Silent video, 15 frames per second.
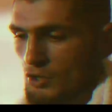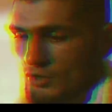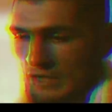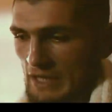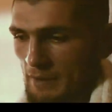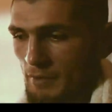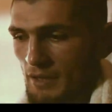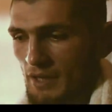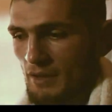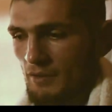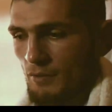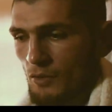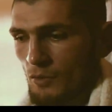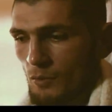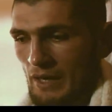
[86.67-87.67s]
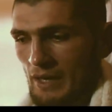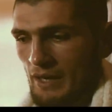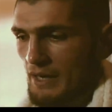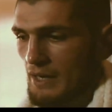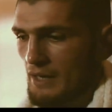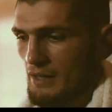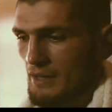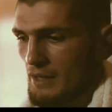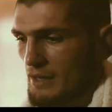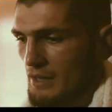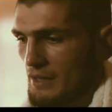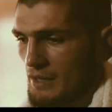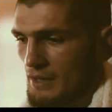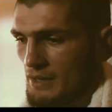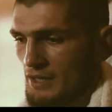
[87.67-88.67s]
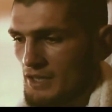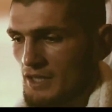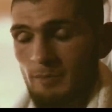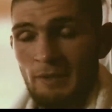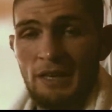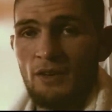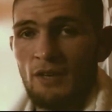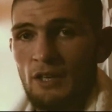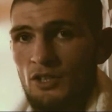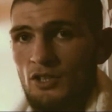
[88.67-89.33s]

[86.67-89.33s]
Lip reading: because I believe in one God. This is my